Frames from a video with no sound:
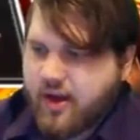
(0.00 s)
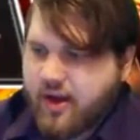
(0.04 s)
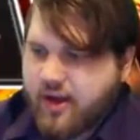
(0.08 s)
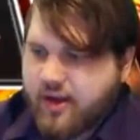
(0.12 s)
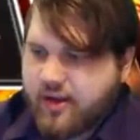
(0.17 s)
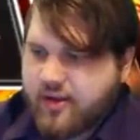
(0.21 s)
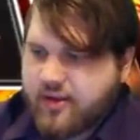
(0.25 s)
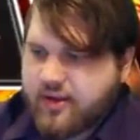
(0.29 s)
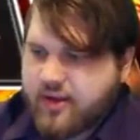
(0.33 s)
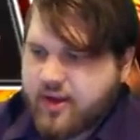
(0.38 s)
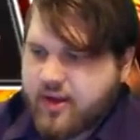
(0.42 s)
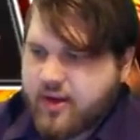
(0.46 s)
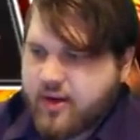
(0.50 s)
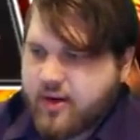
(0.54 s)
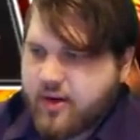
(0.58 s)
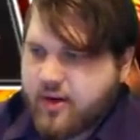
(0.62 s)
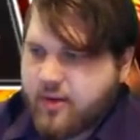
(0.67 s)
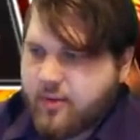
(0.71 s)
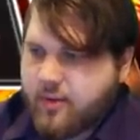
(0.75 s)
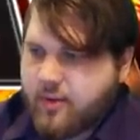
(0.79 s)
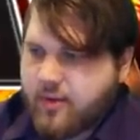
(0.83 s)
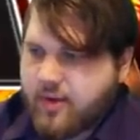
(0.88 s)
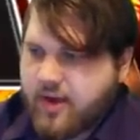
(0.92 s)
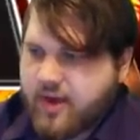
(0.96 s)
And then
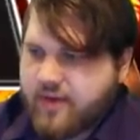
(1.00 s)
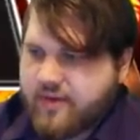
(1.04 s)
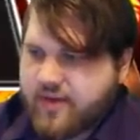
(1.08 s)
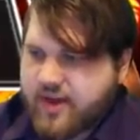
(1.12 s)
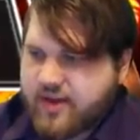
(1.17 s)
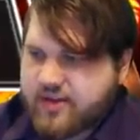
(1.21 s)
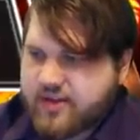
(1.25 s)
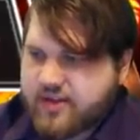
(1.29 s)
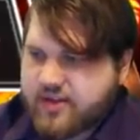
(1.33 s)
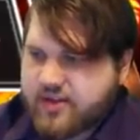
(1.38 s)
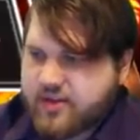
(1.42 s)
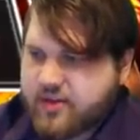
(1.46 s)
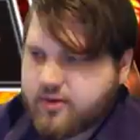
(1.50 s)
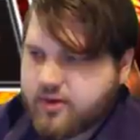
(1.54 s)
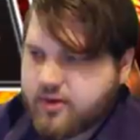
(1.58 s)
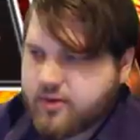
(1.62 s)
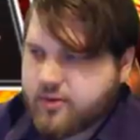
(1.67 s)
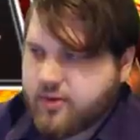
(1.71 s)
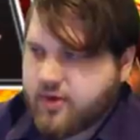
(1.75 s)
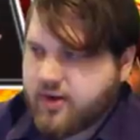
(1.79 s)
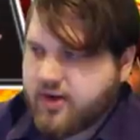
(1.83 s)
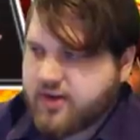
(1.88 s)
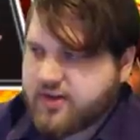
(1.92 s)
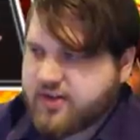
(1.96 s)
what we have access to
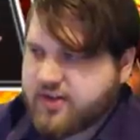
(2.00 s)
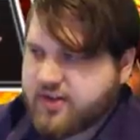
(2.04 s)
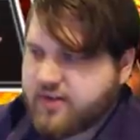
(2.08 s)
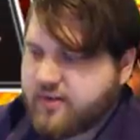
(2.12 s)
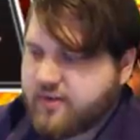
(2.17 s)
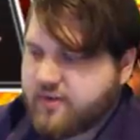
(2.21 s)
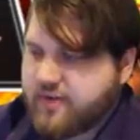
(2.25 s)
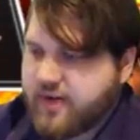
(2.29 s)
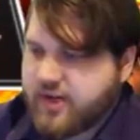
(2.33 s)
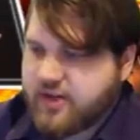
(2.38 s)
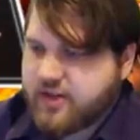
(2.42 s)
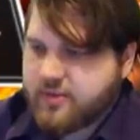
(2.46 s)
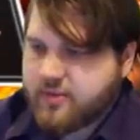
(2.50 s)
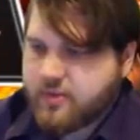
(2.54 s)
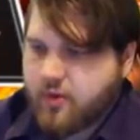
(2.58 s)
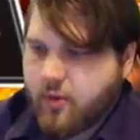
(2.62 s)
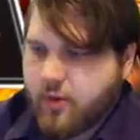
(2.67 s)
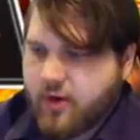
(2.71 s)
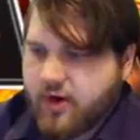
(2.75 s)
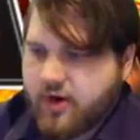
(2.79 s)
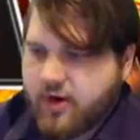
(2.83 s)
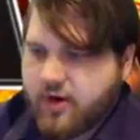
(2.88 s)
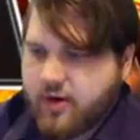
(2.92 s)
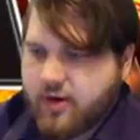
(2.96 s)
is, where is it? Phantom
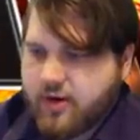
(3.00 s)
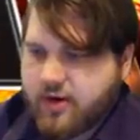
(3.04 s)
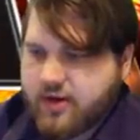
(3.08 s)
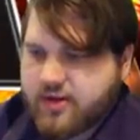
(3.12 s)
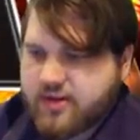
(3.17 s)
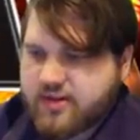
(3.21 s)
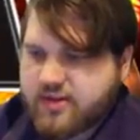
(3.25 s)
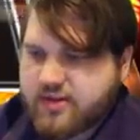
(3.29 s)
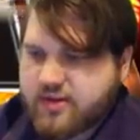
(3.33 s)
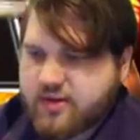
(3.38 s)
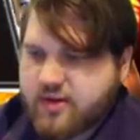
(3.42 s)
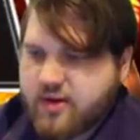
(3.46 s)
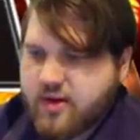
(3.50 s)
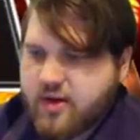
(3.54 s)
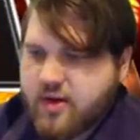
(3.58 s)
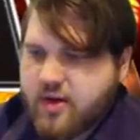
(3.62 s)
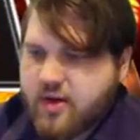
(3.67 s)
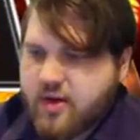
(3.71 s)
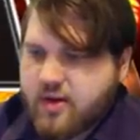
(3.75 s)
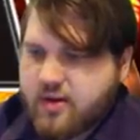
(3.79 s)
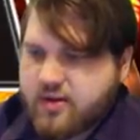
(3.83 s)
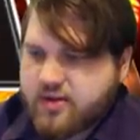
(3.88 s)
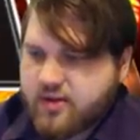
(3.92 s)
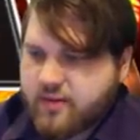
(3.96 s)
Core. Here it is.
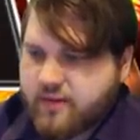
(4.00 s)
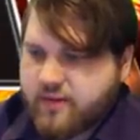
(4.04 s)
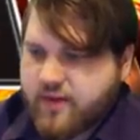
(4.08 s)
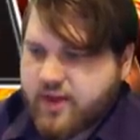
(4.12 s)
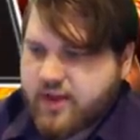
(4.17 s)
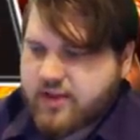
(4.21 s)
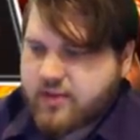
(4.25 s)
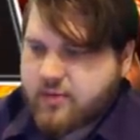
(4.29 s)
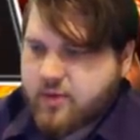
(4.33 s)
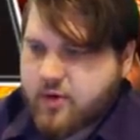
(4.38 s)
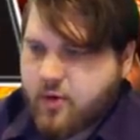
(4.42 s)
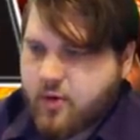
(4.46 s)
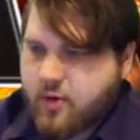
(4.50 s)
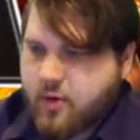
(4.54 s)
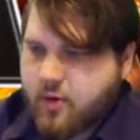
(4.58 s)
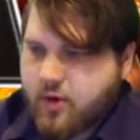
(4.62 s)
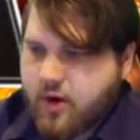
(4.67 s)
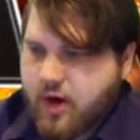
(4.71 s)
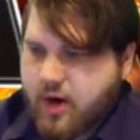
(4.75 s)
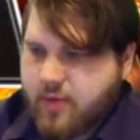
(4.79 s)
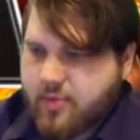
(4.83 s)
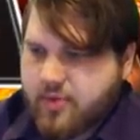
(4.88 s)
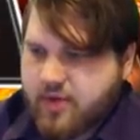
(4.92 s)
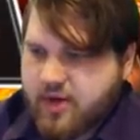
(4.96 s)
So Phantom
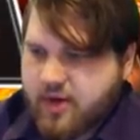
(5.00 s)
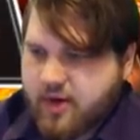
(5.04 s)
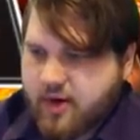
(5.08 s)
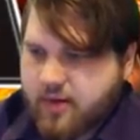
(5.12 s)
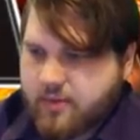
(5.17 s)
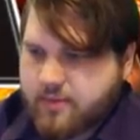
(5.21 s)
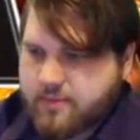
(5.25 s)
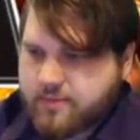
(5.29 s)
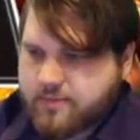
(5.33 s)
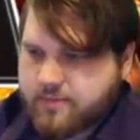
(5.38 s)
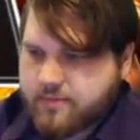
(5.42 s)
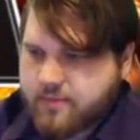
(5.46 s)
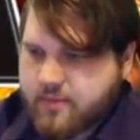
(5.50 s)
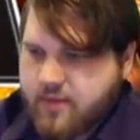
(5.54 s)
Core up here.